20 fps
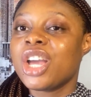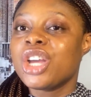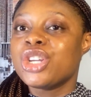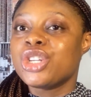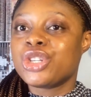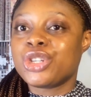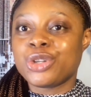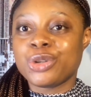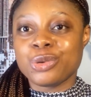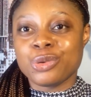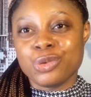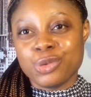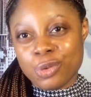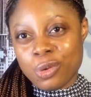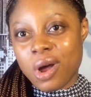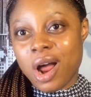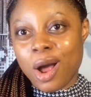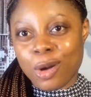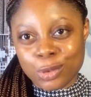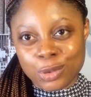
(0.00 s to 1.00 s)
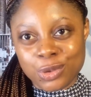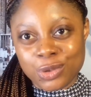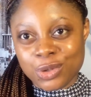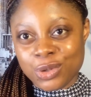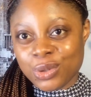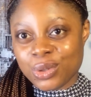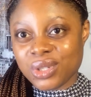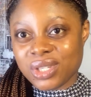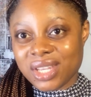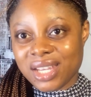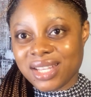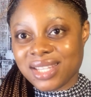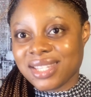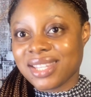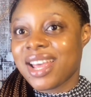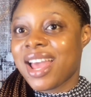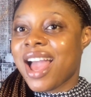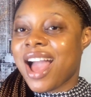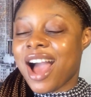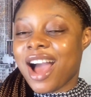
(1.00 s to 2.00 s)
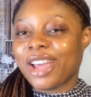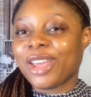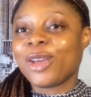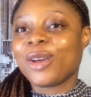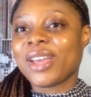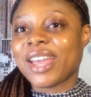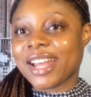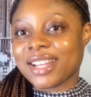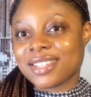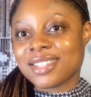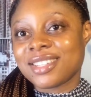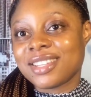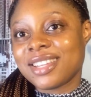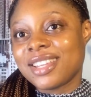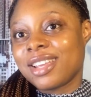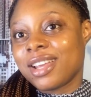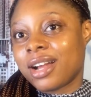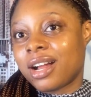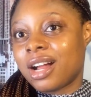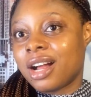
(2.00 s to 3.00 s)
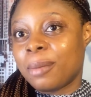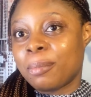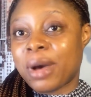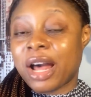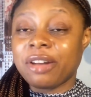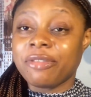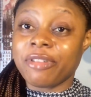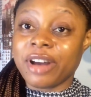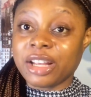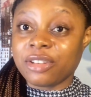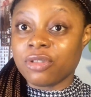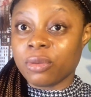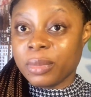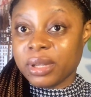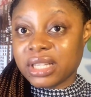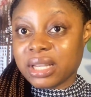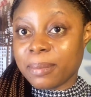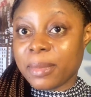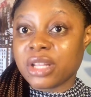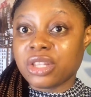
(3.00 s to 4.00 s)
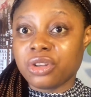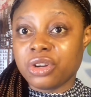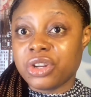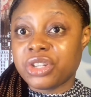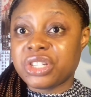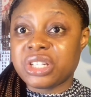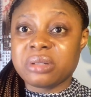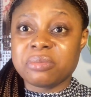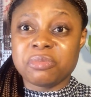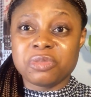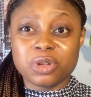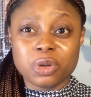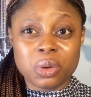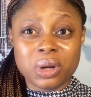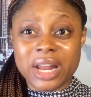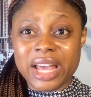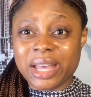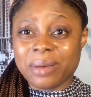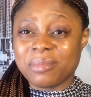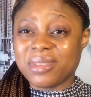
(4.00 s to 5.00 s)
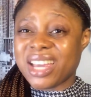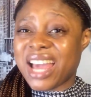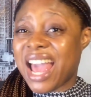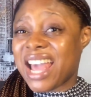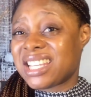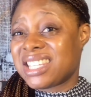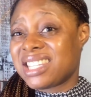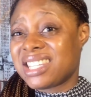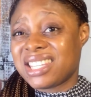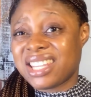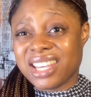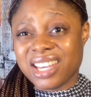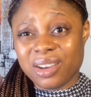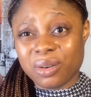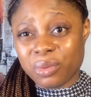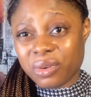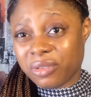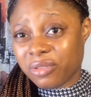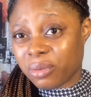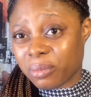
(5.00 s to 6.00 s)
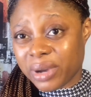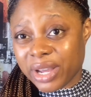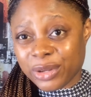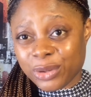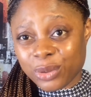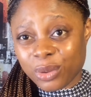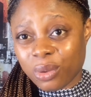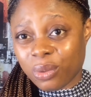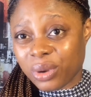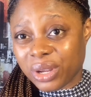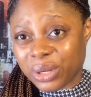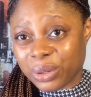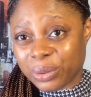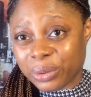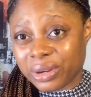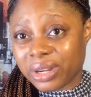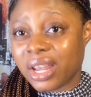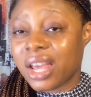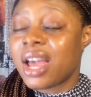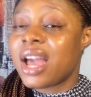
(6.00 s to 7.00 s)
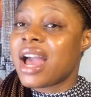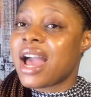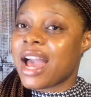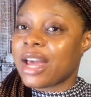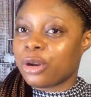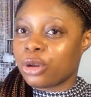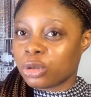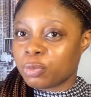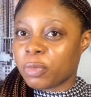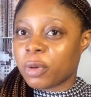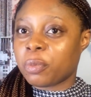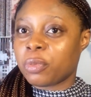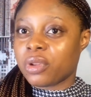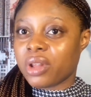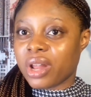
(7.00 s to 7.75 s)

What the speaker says: you know how to use it and you're getting advice from a dermatologist. Someone like me, I stay away from hydroquinone. I know people